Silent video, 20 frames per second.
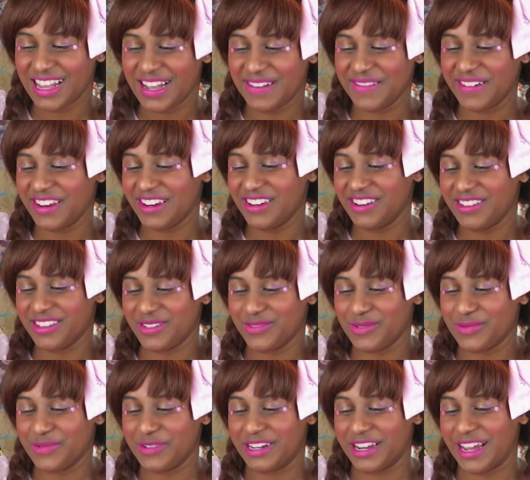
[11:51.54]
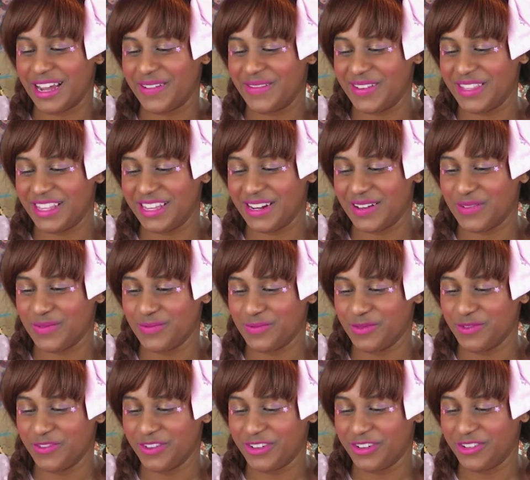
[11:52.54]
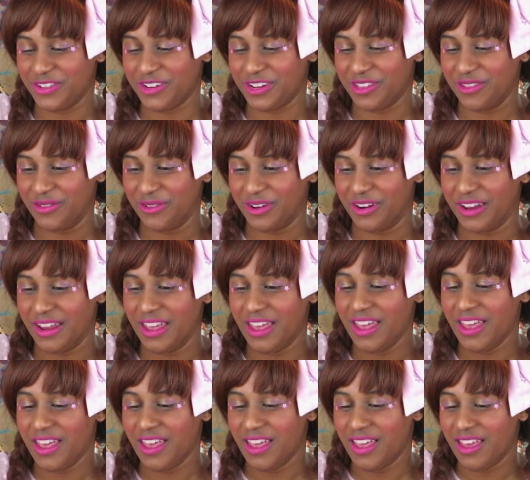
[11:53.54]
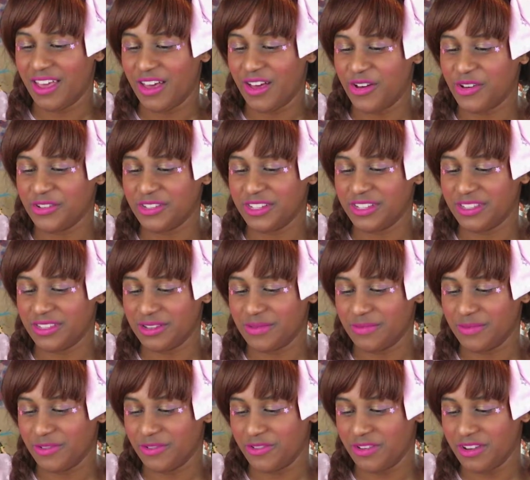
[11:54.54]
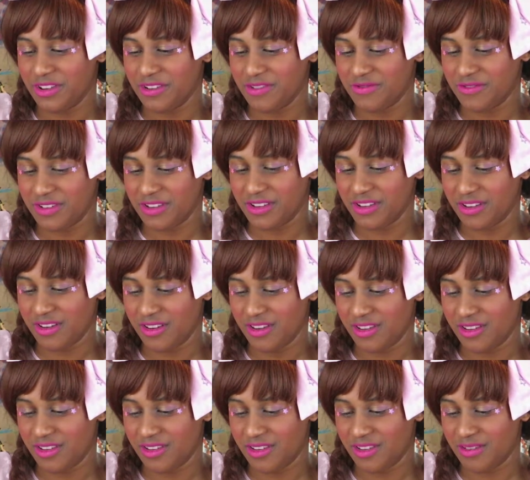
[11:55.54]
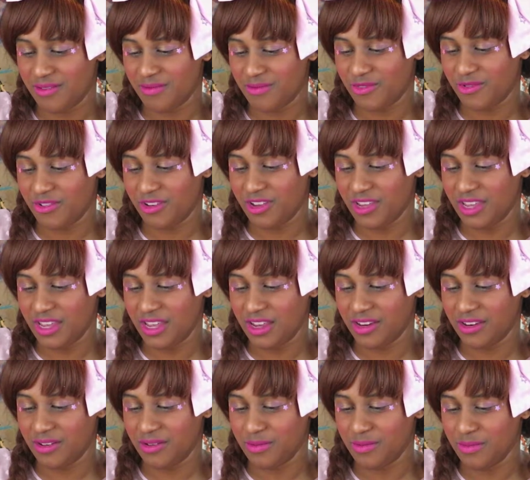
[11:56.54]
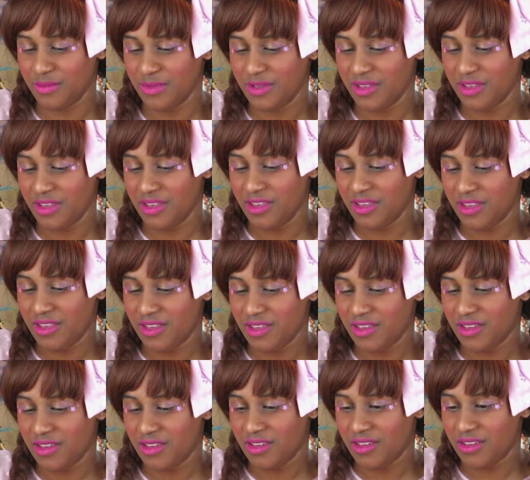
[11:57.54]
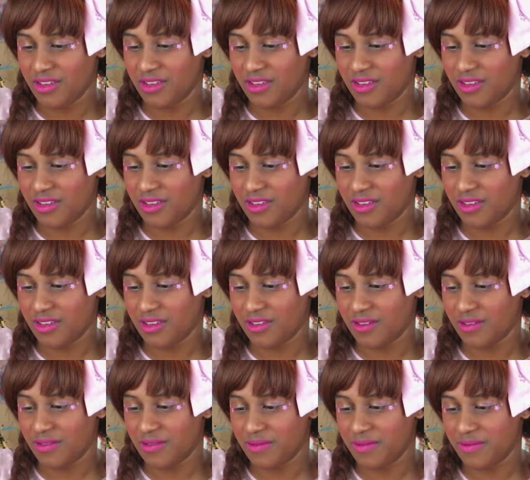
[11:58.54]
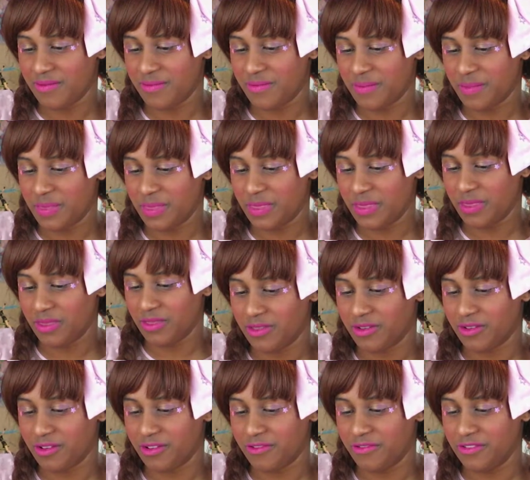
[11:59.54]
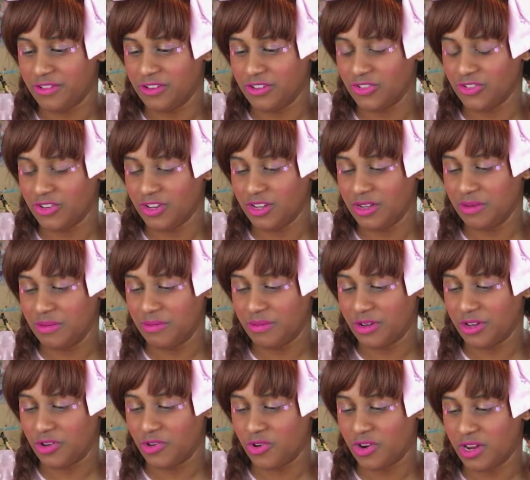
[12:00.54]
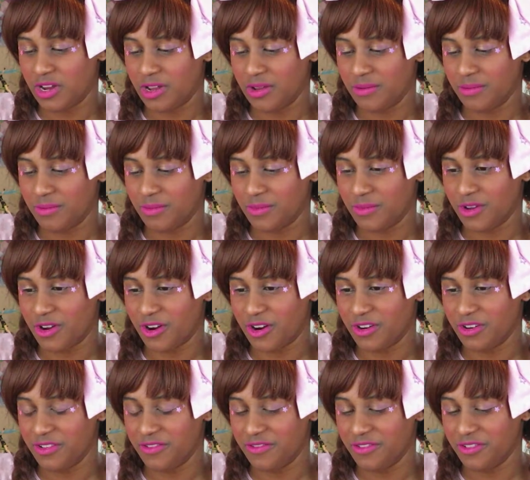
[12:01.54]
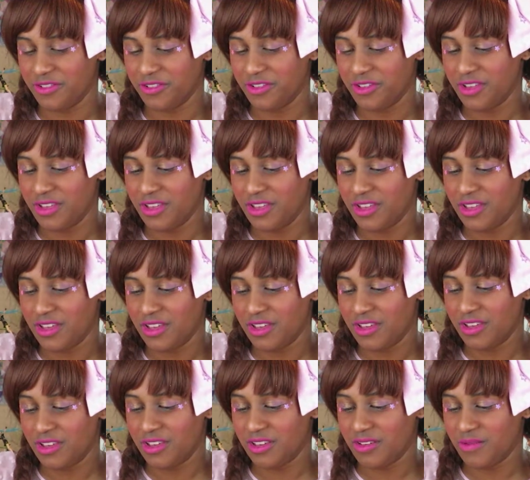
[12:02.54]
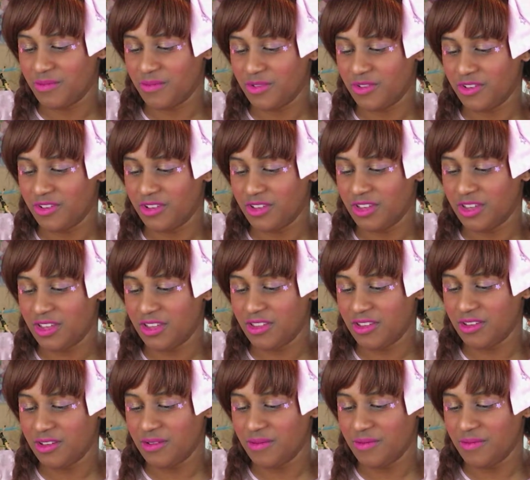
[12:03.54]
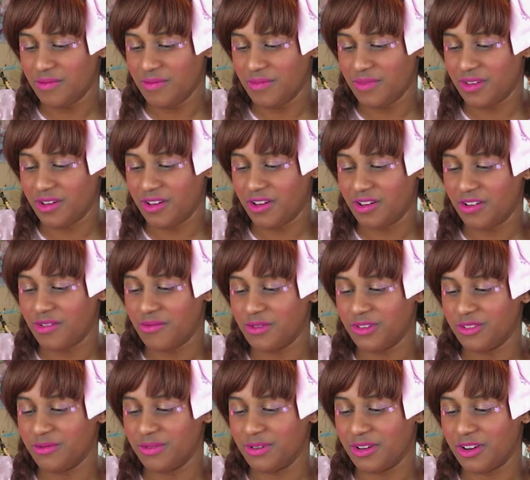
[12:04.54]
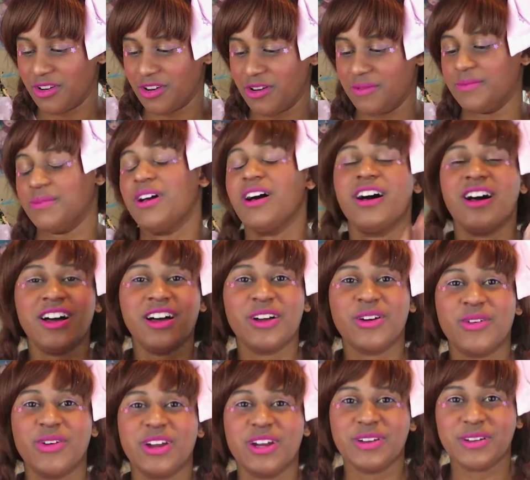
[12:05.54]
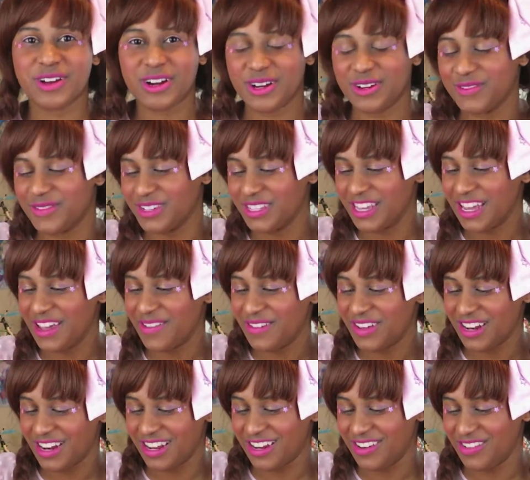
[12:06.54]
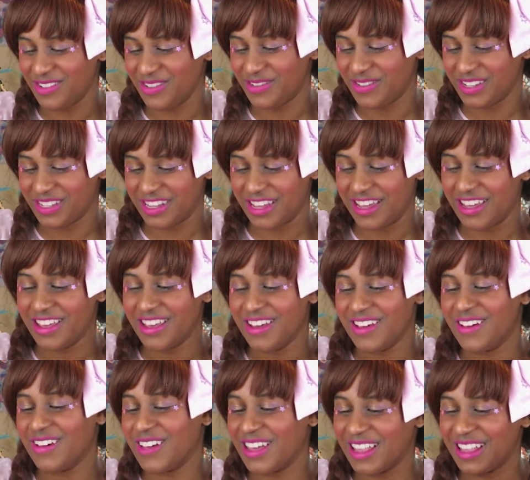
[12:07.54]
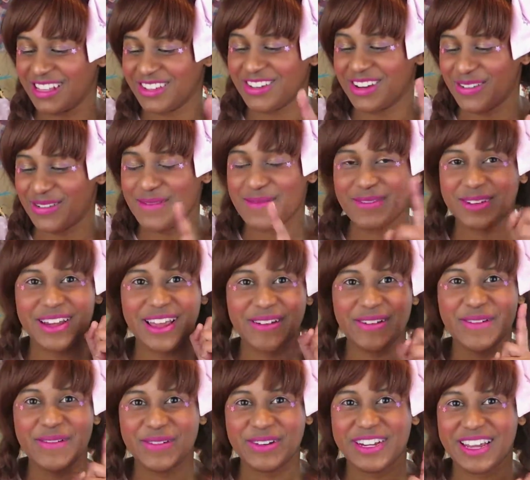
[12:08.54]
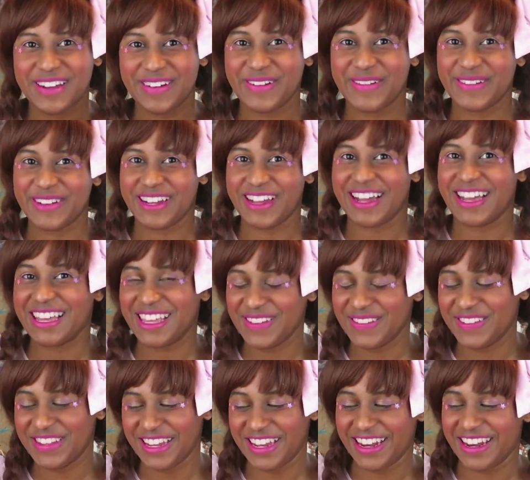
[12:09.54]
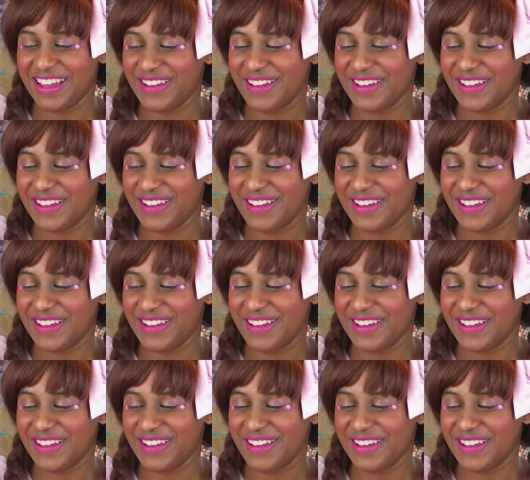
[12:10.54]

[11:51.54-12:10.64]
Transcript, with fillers: I'm gonna do this one more time and then I'll move on to another one. Oh, is this the marine one? Marine Kingdom, um, Dolphin Dream, Aquarium Carnival, Marine Kingdom? Oh, I must have been Aquarium. Oh, Aquarium Carnival. Damn it, I knew it was that. Okay, let's try one more time, one more time, one more time. I keep saying